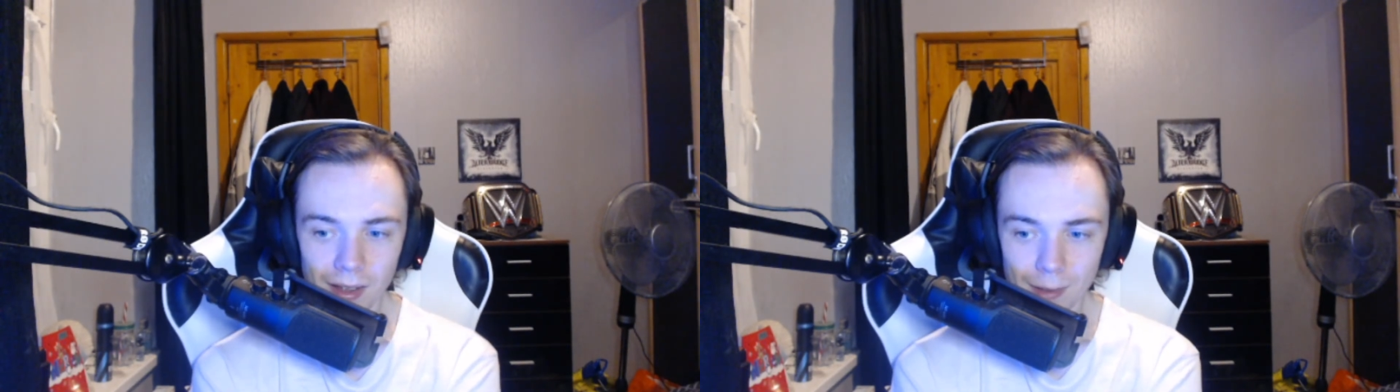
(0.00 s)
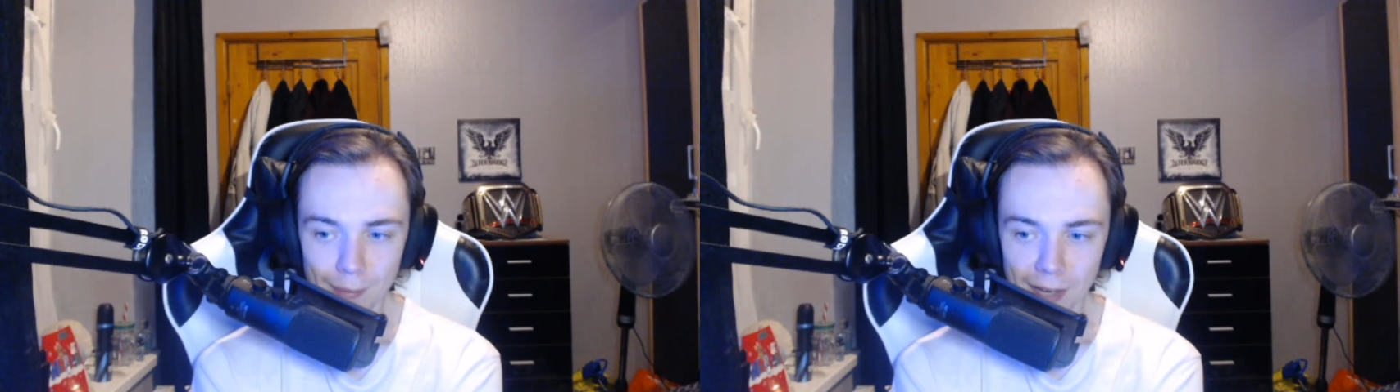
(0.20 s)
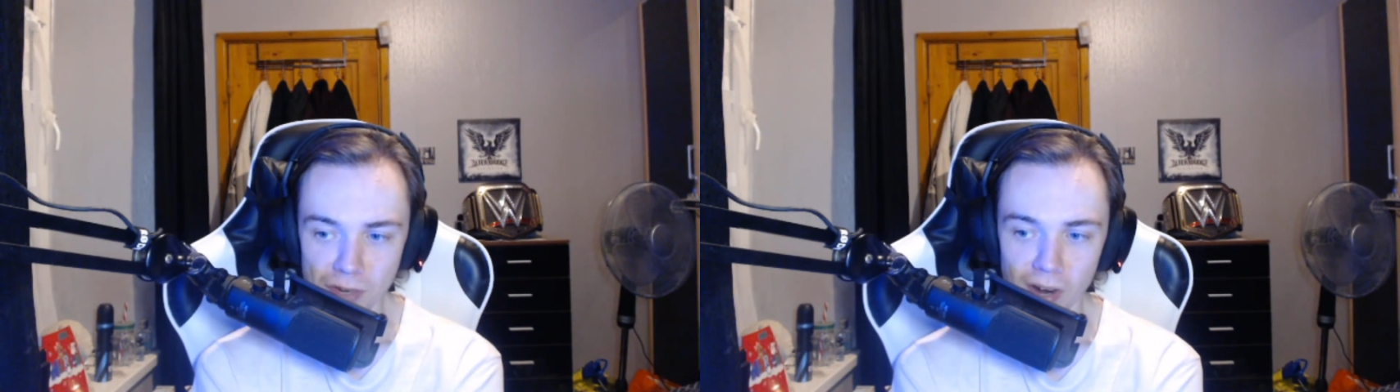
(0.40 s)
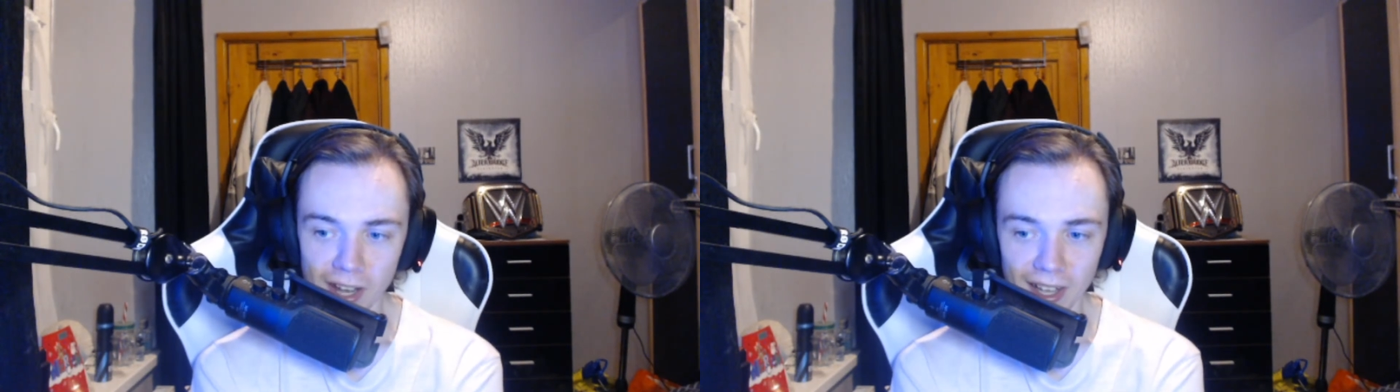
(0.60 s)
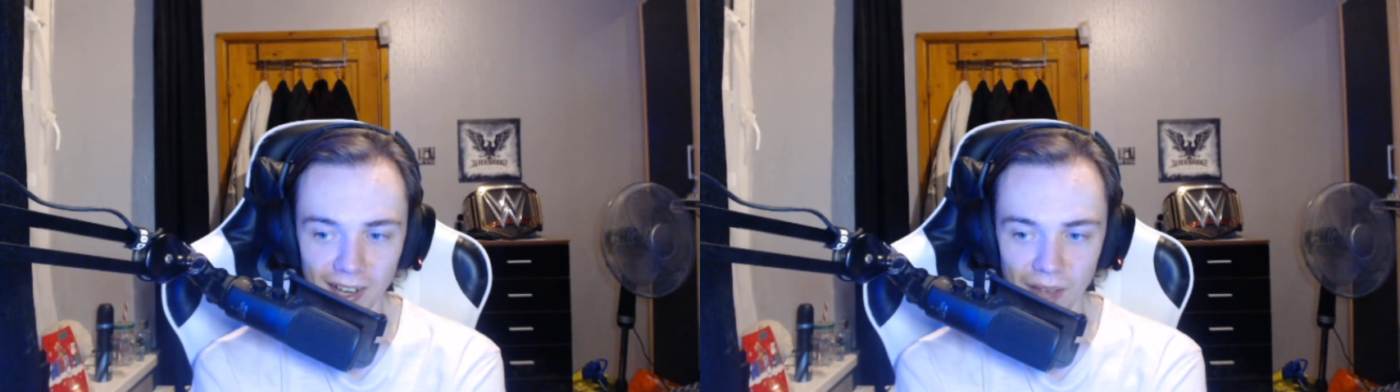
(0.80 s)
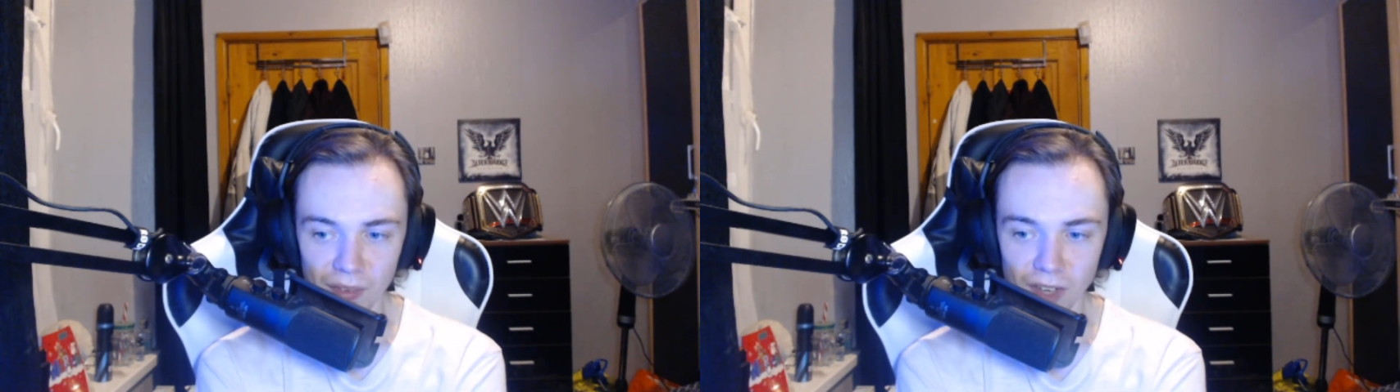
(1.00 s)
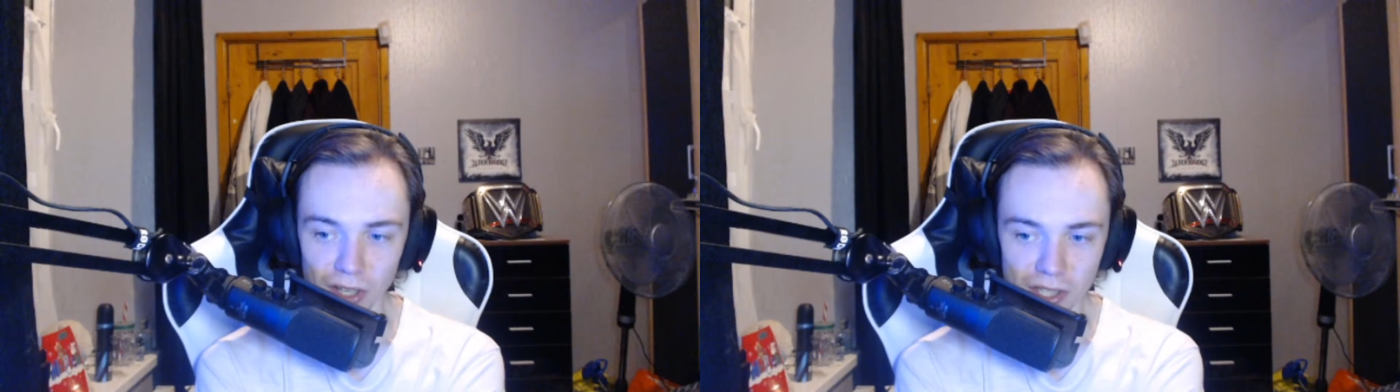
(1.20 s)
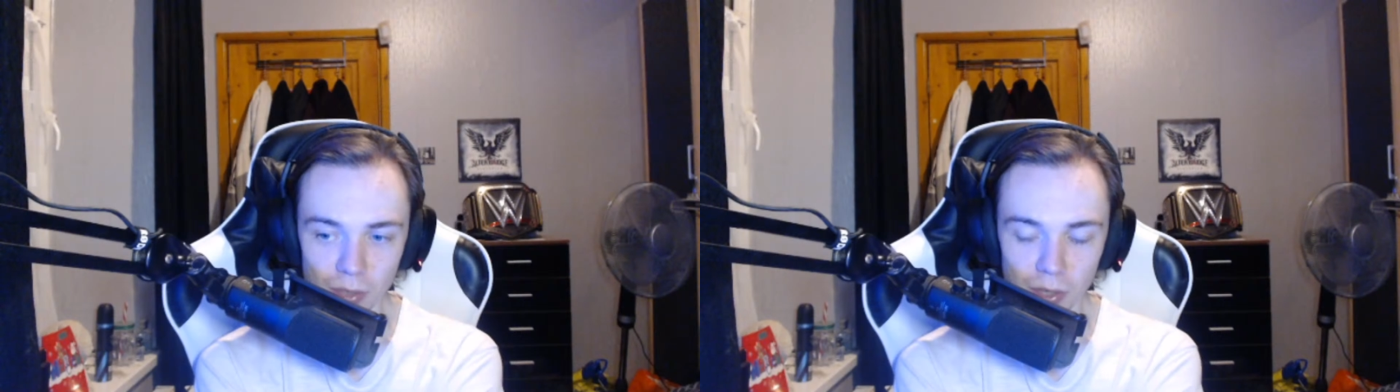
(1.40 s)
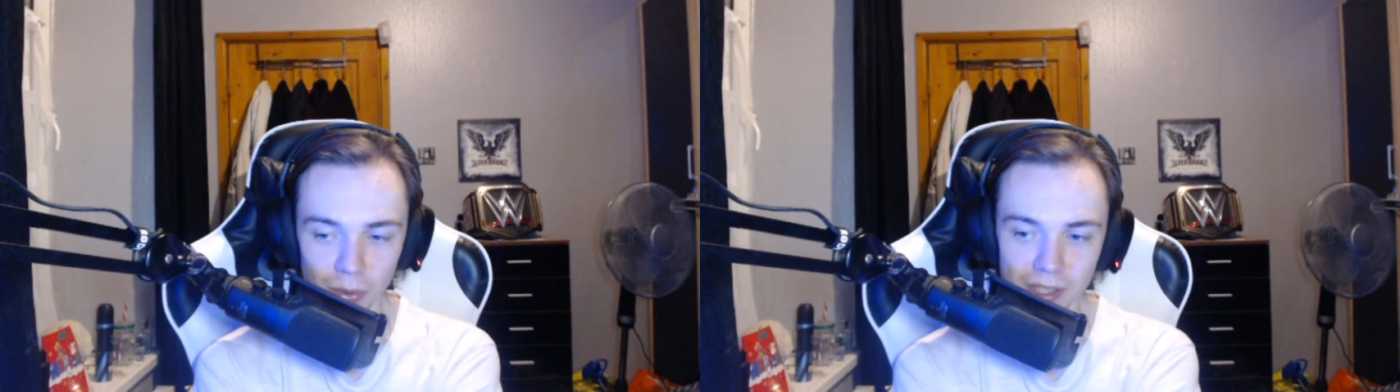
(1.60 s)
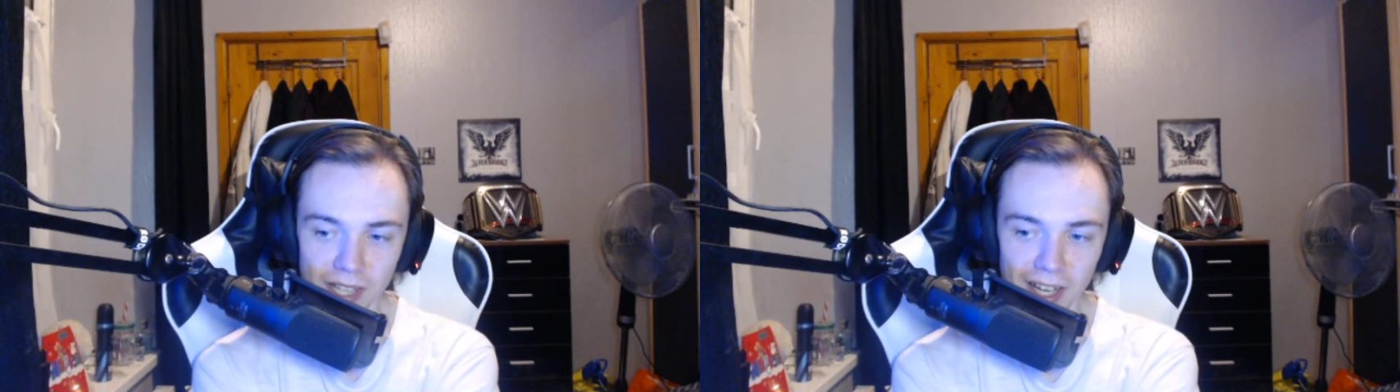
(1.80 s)
Imagine waiting 11 years to win a
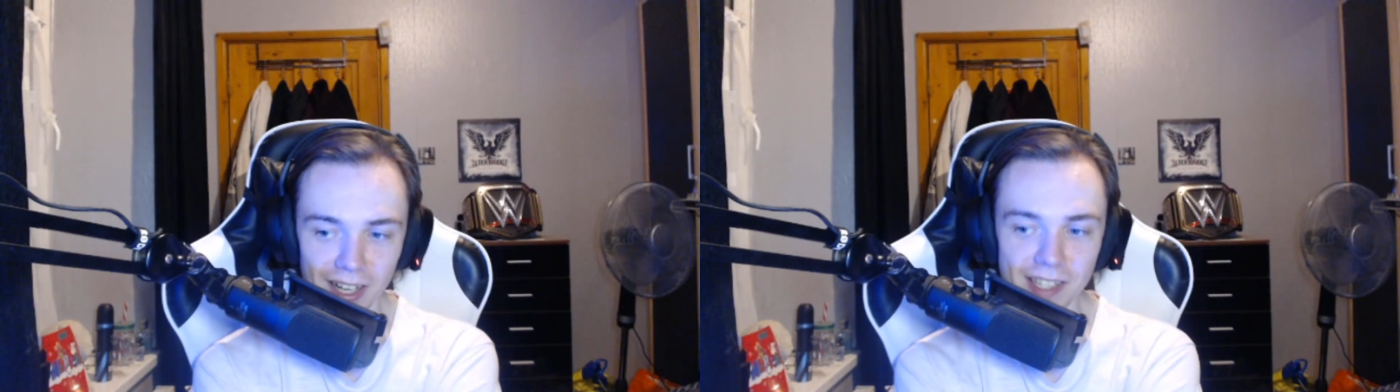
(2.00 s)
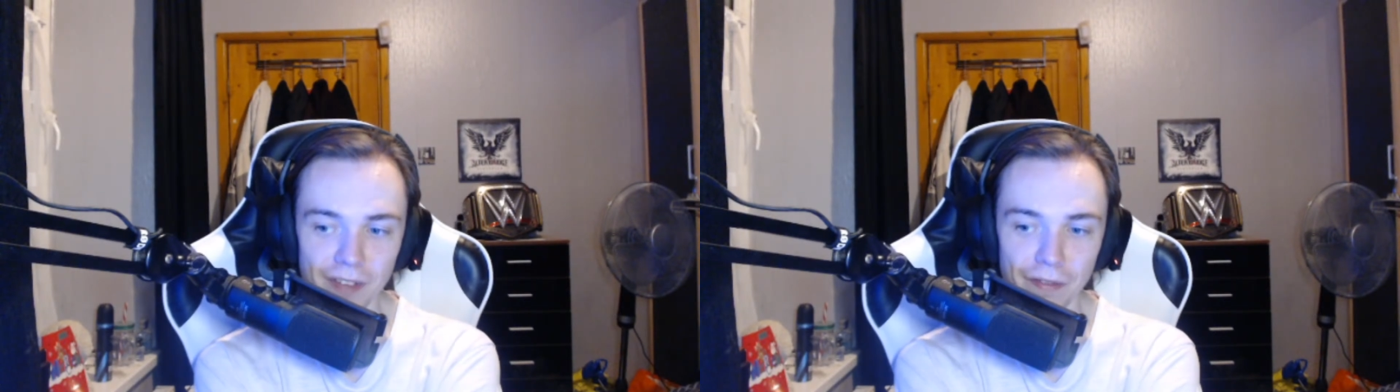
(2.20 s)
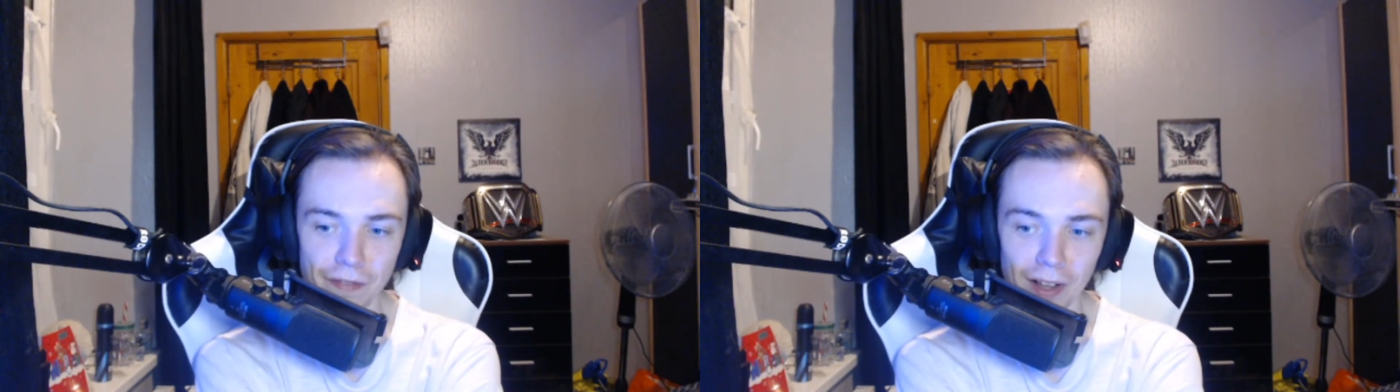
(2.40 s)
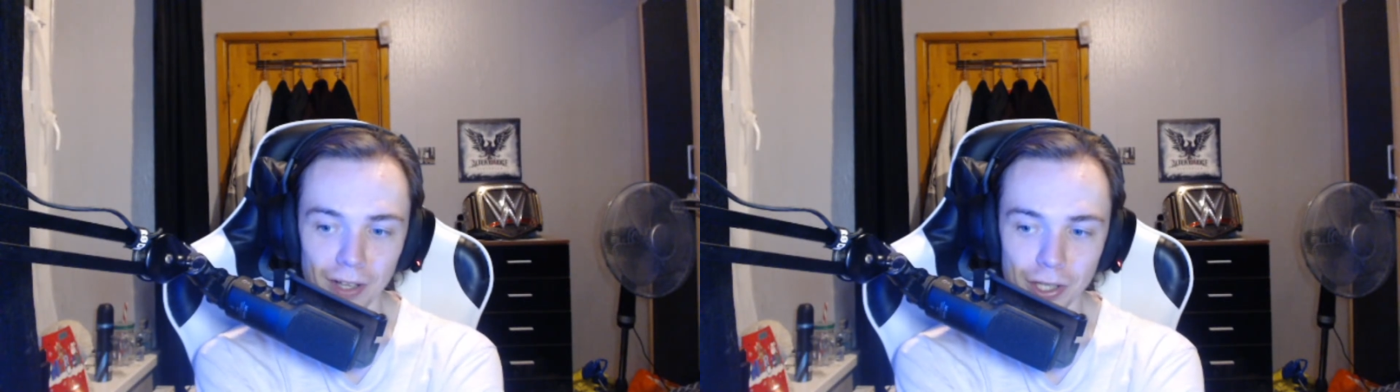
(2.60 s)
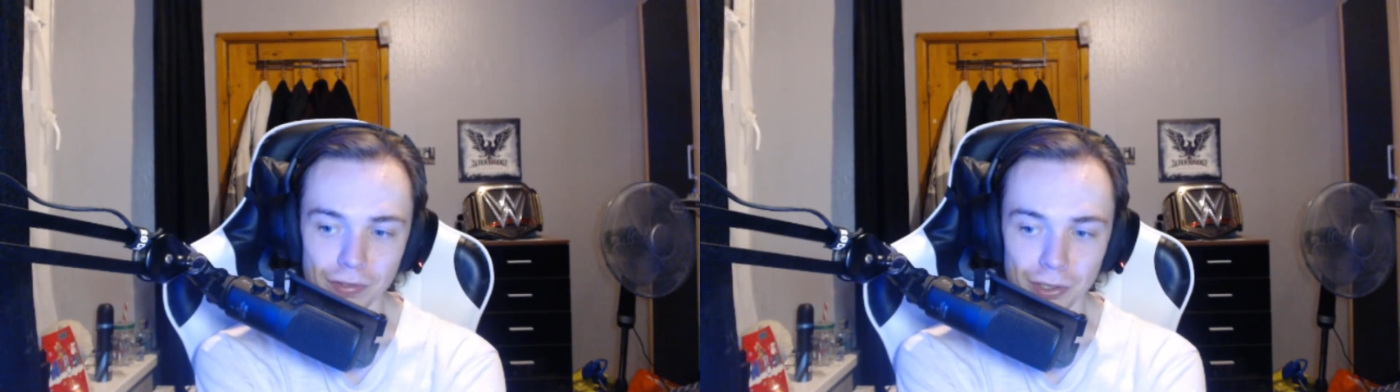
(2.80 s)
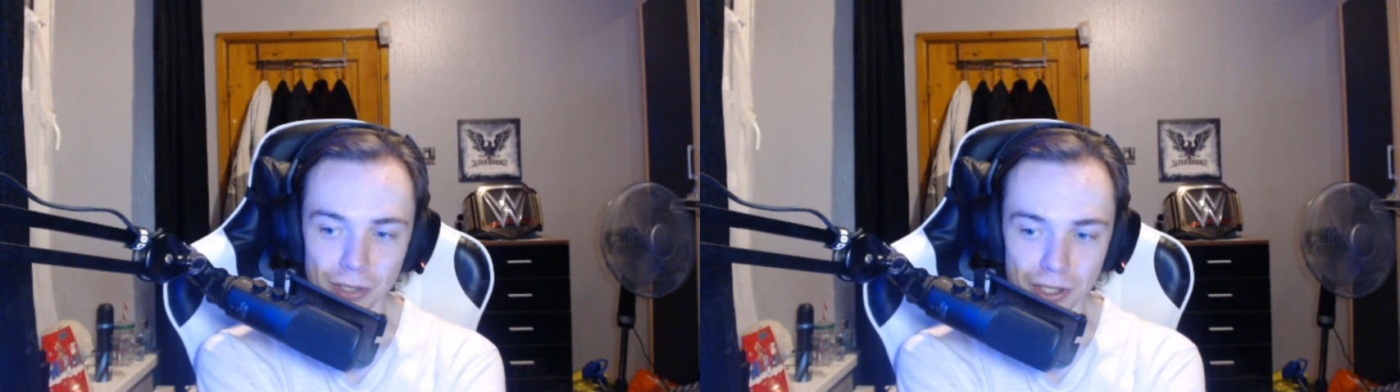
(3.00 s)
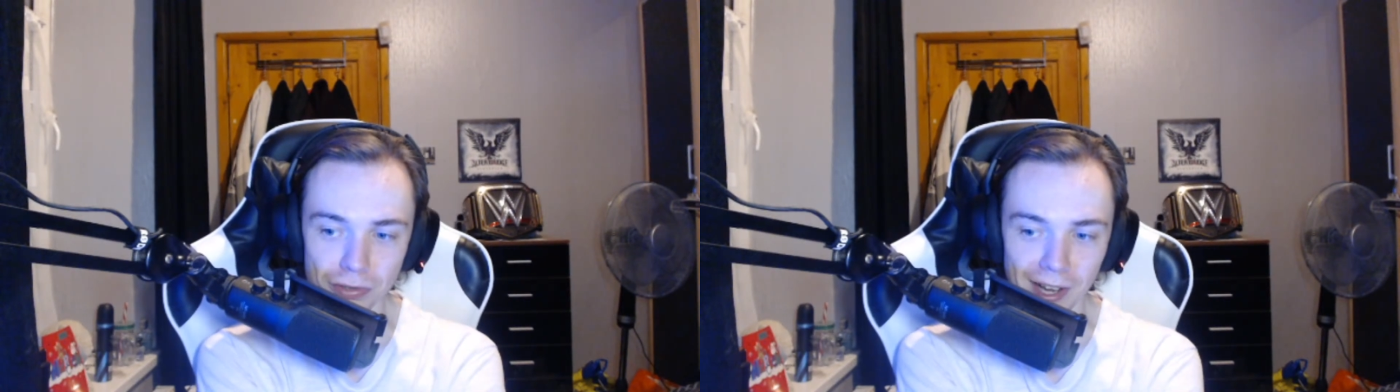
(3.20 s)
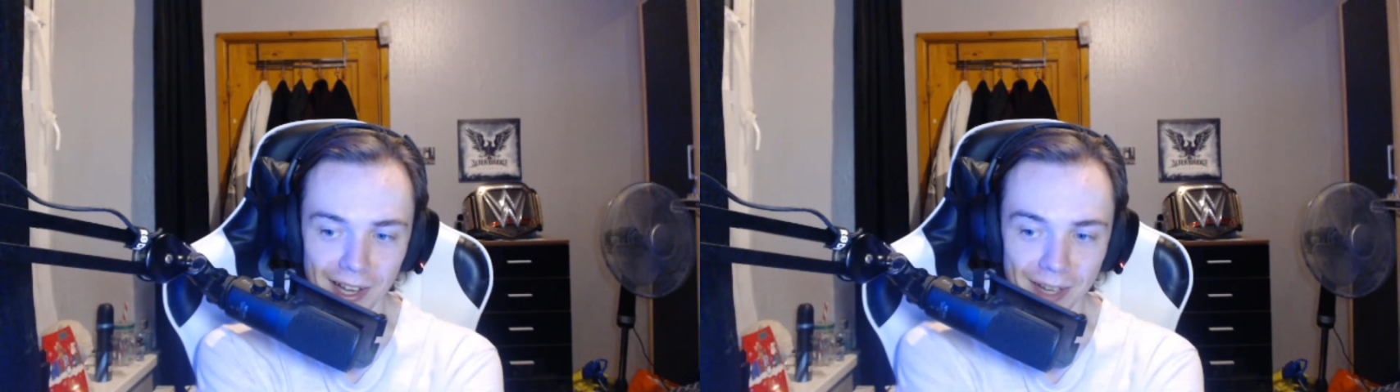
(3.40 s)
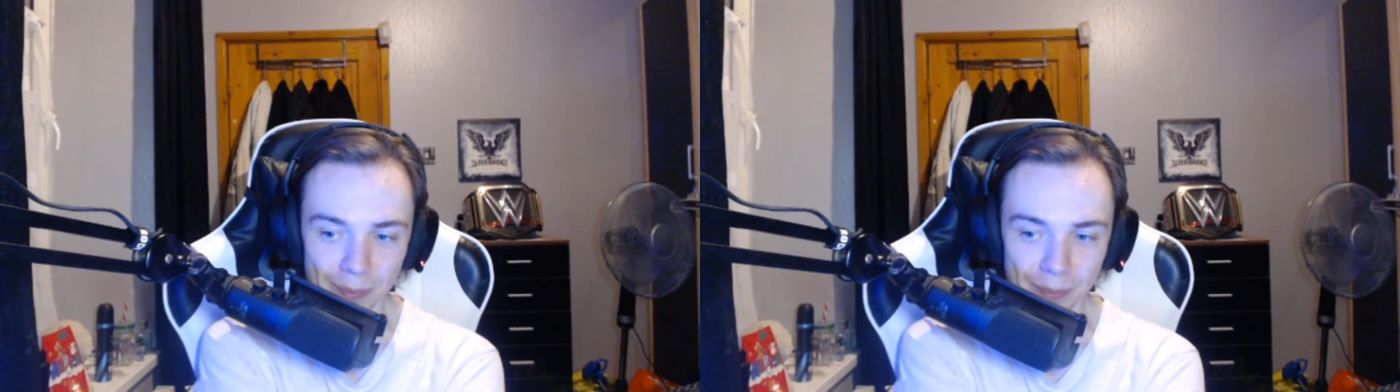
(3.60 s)
world title as a Velcro strap.